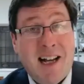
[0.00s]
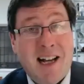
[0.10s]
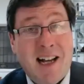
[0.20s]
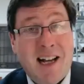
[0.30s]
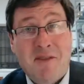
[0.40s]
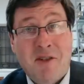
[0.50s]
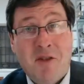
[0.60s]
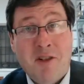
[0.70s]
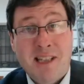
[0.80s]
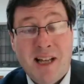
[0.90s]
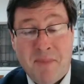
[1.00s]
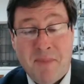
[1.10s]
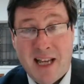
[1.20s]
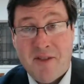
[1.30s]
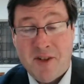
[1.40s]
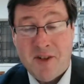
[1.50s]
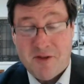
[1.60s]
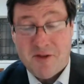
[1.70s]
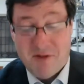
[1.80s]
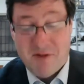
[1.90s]
And Lynette, of course, let me get
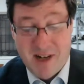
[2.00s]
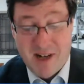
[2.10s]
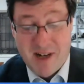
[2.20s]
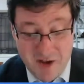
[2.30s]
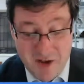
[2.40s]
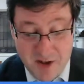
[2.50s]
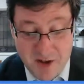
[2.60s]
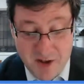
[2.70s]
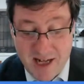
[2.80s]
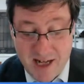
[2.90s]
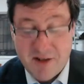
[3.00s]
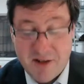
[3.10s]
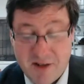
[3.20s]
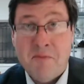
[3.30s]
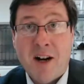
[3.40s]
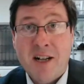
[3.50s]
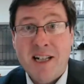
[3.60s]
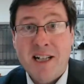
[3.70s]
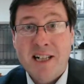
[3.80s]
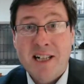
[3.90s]
this right now, you are the Director of
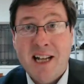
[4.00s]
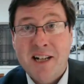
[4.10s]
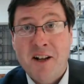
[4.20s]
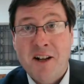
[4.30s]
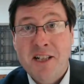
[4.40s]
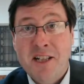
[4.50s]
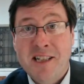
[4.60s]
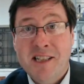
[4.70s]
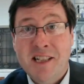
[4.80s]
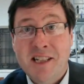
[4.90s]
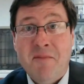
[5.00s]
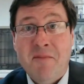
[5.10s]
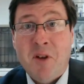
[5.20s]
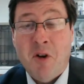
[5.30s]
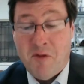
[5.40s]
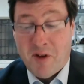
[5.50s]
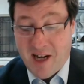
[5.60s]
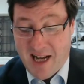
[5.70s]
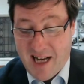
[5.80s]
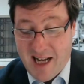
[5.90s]
Marketing Technologies
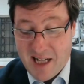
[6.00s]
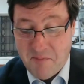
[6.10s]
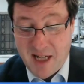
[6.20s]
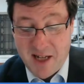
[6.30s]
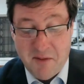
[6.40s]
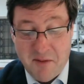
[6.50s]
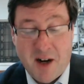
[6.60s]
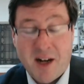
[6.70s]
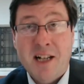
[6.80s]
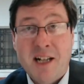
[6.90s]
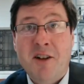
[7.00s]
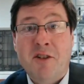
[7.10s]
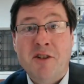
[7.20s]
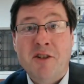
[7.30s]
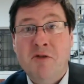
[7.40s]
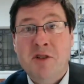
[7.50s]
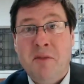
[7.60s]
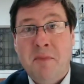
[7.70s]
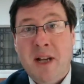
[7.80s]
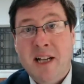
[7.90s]
over at Mingle Marketing. You're a
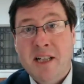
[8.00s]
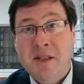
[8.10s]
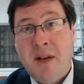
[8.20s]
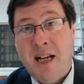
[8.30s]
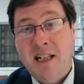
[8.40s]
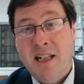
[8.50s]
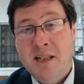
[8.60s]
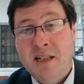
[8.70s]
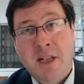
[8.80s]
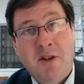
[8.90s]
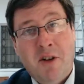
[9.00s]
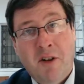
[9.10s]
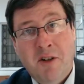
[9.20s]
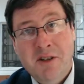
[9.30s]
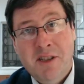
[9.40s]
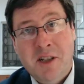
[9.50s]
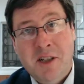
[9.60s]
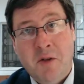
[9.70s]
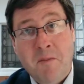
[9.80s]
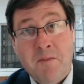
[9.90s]
social media specialist, but you're
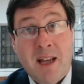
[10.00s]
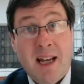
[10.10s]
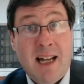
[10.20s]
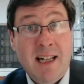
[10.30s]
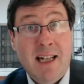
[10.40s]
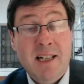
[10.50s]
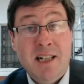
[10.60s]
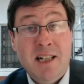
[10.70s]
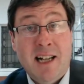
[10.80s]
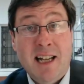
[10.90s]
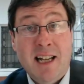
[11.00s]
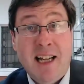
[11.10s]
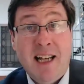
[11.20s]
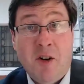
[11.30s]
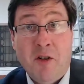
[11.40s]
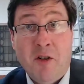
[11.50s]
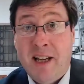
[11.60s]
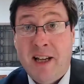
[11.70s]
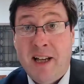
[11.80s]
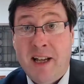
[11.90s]
also a ninja in all
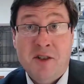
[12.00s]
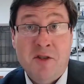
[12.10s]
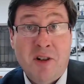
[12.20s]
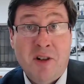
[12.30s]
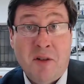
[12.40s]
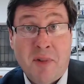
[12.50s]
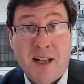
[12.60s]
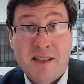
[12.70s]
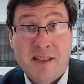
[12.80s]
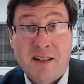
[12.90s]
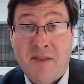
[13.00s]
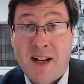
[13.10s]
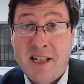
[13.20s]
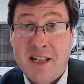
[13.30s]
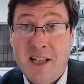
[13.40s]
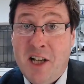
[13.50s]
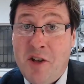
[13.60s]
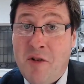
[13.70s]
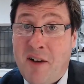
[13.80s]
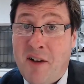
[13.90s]
things Google+. In fact,
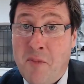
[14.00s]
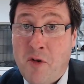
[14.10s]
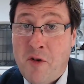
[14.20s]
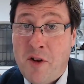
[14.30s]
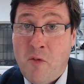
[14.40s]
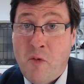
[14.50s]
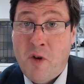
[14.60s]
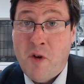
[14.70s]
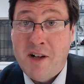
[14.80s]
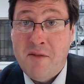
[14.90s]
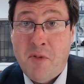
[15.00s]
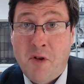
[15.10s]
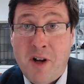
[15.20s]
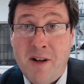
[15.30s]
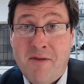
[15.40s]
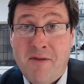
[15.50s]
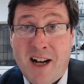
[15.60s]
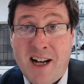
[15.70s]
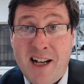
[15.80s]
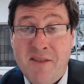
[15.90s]
you have more than
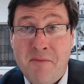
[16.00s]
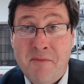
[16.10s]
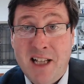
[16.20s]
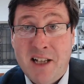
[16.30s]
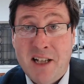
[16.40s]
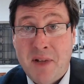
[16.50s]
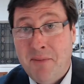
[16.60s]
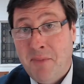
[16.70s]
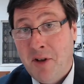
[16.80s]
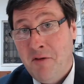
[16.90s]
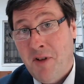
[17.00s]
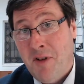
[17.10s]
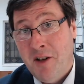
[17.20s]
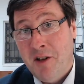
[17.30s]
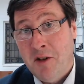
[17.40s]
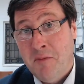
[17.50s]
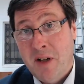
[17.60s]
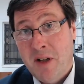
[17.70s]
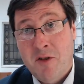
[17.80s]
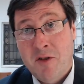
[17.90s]
1.5 million people who follow you. But of
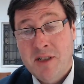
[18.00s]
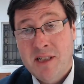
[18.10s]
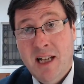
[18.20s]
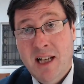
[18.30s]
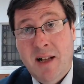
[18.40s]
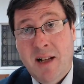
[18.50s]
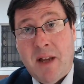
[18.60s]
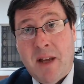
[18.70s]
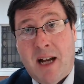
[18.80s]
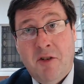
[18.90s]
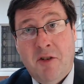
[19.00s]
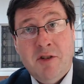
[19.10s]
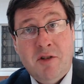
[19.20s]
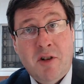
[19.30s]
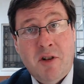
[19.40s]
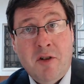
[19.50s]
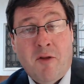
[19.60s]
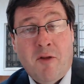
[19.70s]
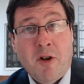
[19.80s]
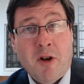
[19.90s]
course, I also know you
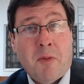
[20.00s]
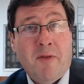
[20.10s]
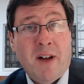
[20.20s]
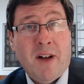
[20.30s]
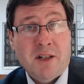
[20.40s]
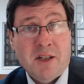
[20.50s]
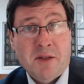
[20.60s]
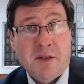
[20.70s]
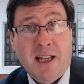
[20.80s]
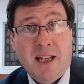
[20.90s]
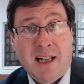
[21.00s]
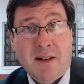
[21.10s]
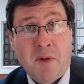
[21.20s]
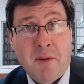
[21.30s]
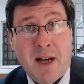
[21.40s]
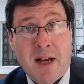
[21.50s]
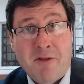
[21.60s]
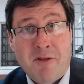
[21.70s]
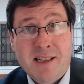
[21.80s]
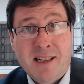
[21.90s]
for your professional speaking, and we met
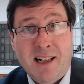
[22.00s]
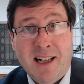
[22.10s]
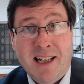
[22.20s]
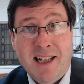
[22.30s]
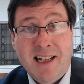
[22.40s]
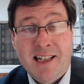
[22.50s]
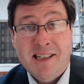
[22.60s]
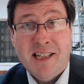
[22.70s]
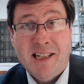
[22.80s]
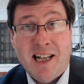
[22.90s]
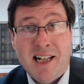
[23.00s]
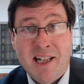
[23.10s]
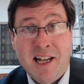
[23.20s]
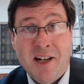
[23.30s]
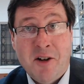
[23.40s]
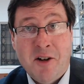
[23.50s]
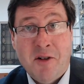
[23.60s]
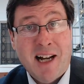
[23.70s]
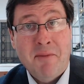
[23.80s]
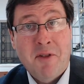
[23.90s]
recently in San Diego,
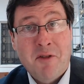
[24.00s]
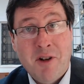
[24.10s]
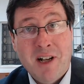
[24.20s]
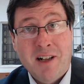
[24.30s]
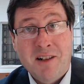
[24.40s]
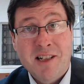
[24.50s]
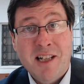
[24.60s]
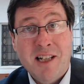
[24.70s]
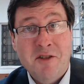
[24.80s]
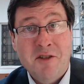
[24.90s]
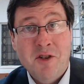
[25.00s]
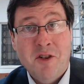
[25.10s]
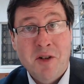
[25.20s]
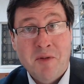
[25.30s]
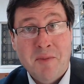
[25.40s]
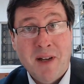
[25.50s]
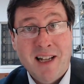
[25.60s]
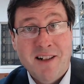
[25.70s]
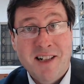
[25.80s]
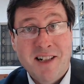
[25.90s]
and I'm thrilled that you've joined with me
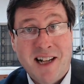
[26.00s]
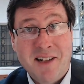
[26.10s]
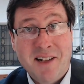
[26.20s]
here today.